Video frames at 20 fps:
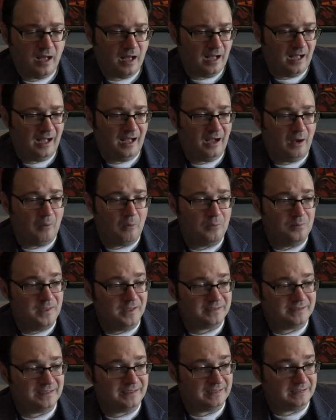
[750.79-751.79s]
Uh,
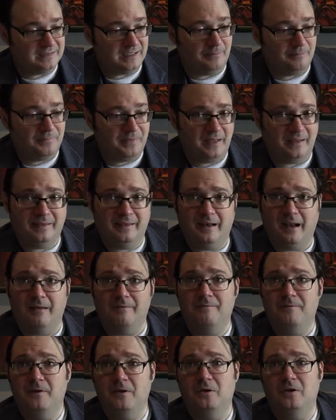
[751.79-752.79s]
this is something that I
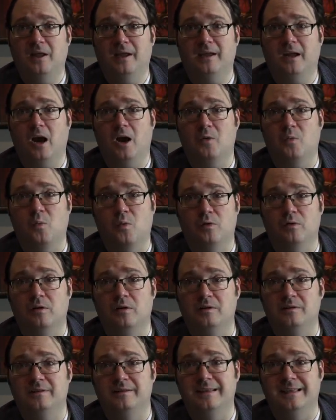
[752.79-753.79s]
feel like our
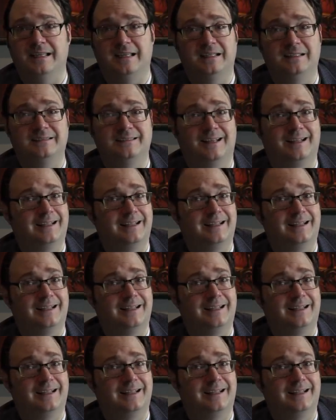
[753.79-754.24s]
world needs